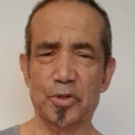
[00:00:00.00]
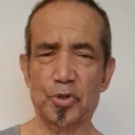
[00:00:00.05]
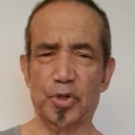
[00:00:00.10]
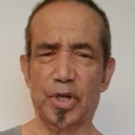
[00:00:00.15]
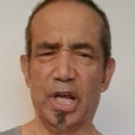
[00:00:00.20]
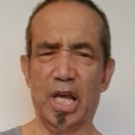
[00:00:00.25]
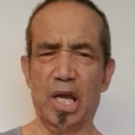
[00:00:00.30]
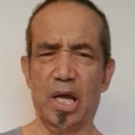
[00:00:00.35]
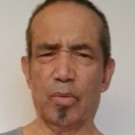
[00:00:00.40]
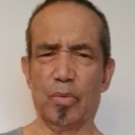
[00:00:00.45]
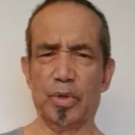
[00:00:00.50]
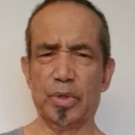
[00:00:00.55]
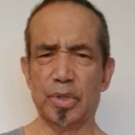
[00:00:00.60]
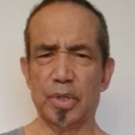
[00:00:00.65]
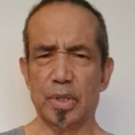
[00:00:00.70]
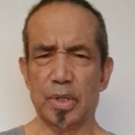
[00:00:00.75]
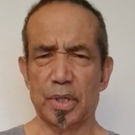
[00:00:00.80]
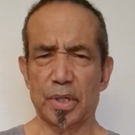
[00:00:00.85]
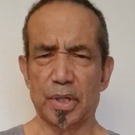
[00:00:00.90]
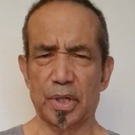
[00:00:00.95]
Today I'm going
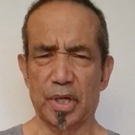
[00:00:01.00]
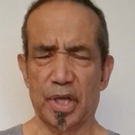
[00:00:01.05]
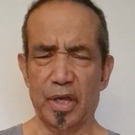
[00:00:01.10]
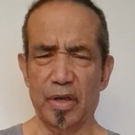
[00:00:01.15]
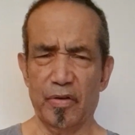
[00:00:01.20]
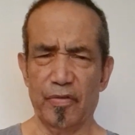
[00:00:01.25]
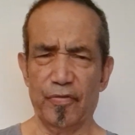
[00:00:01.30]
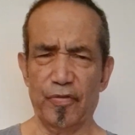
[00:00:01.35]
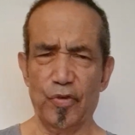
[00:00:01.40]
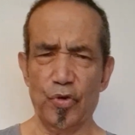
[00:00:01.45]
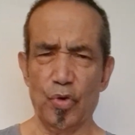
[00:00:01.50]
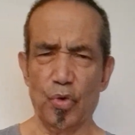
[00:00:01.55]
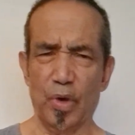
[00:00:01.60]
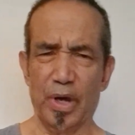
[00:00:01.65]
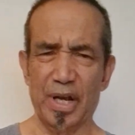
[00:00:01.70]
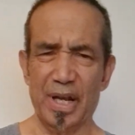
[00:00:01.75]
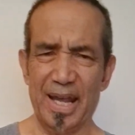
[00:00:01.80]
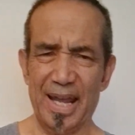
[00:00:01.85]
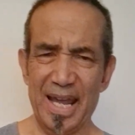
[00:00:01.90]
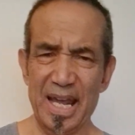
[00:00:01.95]
to give
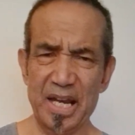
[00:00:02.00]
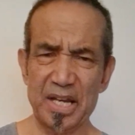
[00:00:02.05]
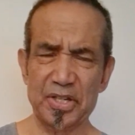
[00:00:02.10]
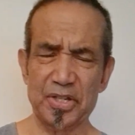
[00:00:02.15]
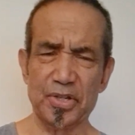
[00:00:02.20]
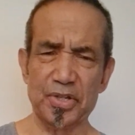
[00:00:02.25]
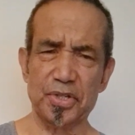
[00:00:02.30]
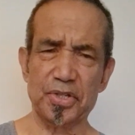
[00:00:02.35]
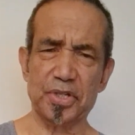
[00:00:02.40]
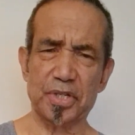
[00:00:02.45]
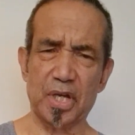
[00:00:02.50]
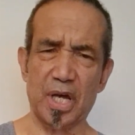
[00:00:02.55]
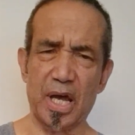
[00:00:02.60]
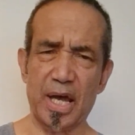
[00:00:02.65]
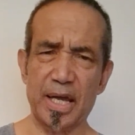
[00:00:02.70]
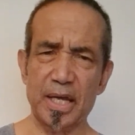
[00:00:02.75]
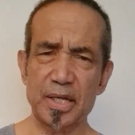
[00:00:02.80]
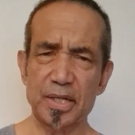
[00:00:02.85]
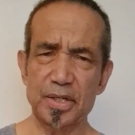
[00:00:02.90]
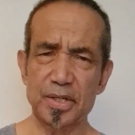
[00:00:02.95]
you an
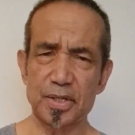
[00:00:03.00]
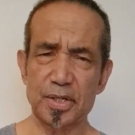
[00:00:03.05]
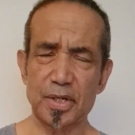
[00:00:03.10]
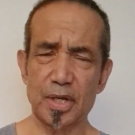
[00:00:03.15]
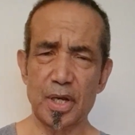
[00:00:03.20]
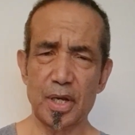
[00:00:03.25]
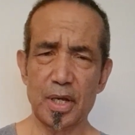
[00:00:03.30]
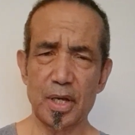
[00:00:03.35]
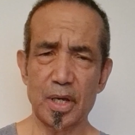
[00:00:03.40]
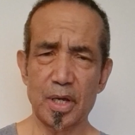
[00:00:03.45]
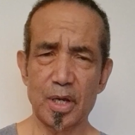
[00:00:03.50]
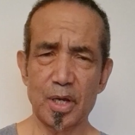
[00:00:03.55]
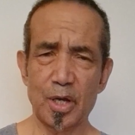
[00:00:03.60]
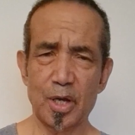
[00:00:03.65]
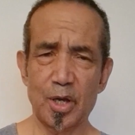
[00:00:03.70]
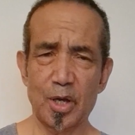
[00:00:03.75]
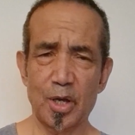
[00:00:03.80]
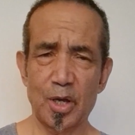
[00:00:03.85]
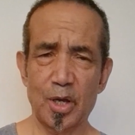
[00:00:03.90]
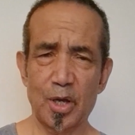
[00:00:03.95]
exercise
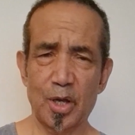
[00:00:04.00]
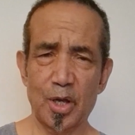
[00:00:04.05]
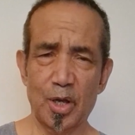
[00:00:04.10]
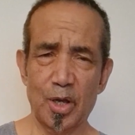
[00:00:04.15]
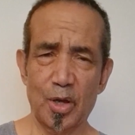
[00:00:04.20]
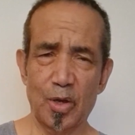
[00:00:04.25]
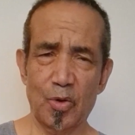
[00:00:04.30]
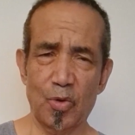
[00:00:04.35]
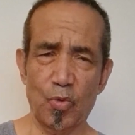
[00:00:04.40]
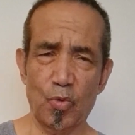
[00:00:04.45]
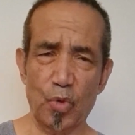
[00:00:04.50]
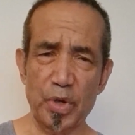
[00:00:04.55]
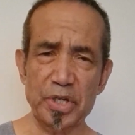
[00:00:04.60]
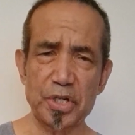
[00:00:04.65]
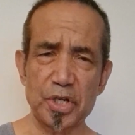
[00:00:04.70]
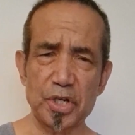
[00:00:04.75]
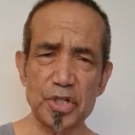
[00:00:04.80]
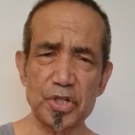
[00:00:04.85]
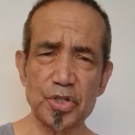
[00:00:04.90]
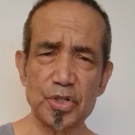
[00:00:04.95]

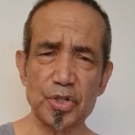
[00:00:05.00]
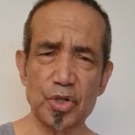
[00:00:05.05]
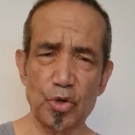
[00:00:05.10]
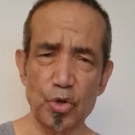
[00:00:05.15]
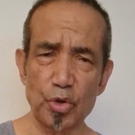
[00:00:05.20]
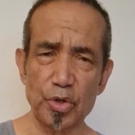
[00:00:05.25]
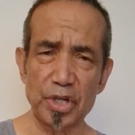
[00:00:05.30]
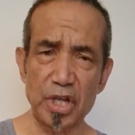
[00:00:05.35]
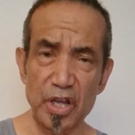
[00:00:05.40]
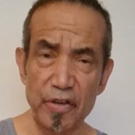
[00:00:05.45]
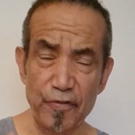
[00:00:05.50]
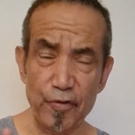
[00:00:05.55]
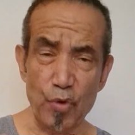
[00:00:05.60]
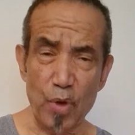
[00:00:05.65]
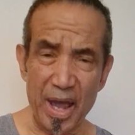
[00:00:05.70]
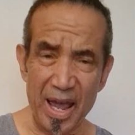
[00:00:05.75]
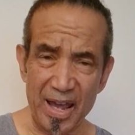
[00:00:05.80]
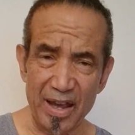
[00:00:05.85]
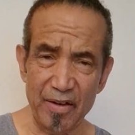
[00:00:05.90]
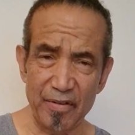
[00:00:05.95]
which is good if
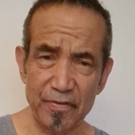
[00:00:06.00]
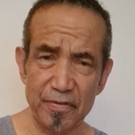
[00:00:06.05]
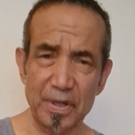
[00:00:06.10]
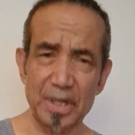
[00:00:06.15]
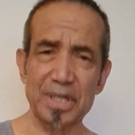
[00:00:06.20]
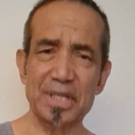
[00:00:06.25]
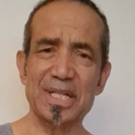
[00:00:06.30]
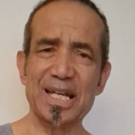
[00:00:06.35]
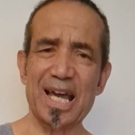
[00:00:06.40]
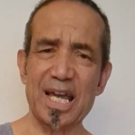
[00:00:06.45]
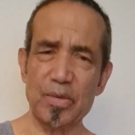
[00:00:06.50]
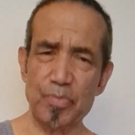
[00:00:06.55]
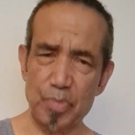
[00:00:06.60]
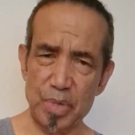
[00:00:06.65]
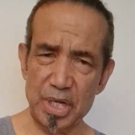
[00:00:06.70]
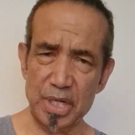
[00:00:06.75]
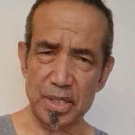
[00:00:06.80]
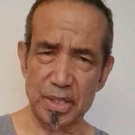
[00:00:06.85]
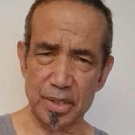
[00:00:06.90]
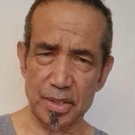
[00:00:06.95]
you have
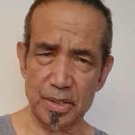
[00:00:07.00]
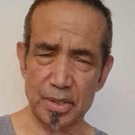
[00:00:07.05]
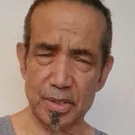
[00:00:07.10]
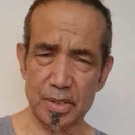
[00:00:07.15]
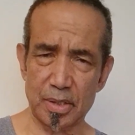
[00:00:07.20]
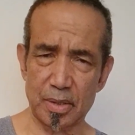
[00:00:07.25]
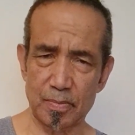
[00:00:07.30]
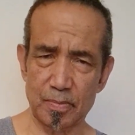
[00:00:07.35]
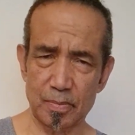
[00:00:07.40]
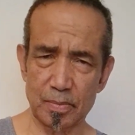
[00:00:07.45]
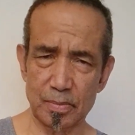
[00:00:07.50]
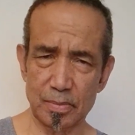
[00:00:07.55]
diabetes.